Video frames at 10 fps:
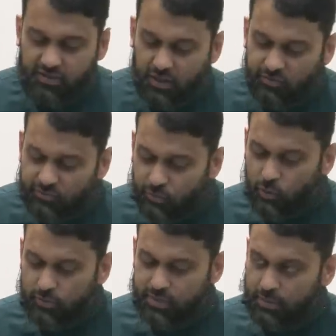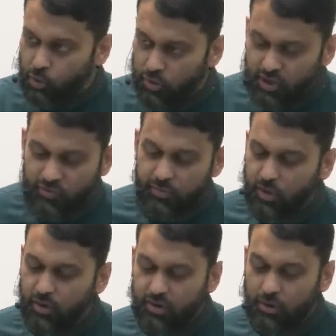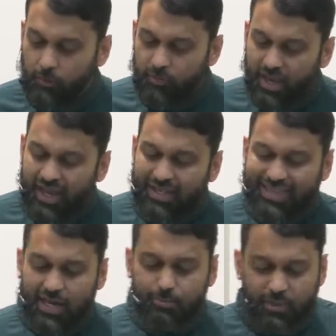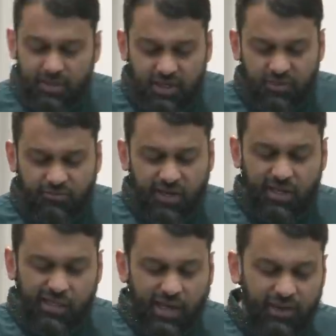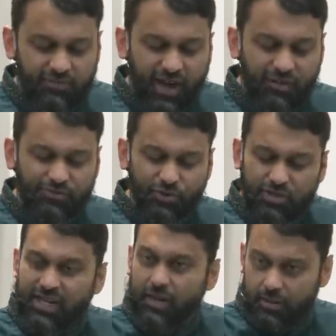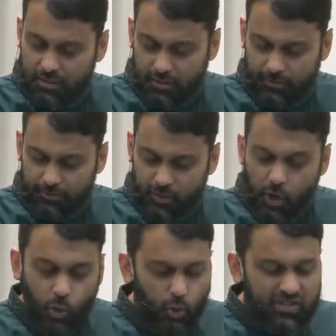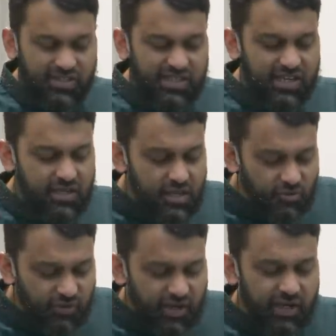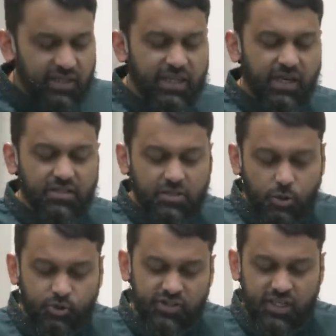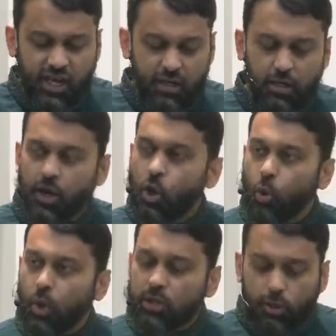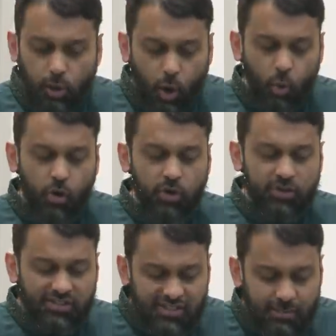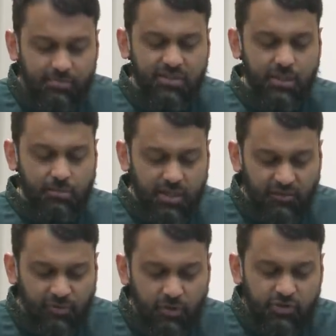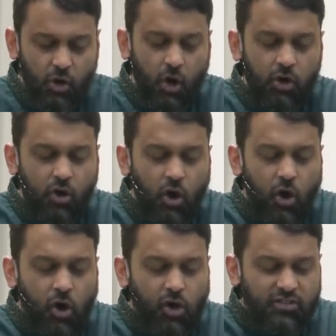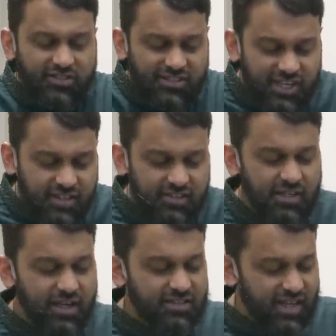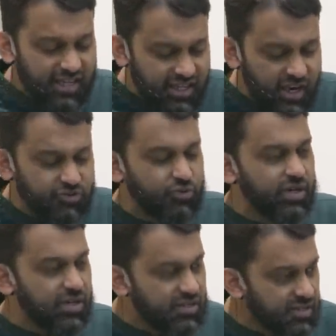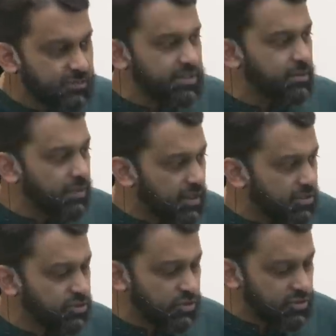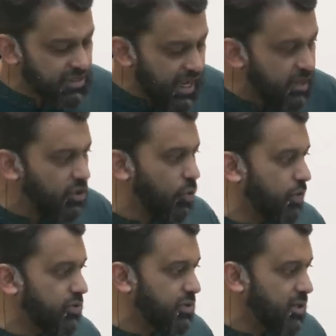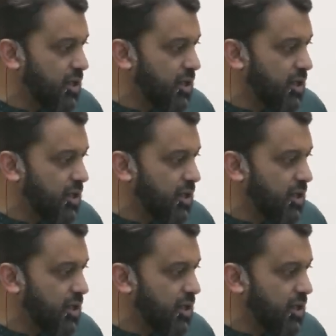confirmed, I'm quoting from the article, that belief in life after death was significantly associated with lower symptom levels on all six psychiatric symptom clusters, end quote.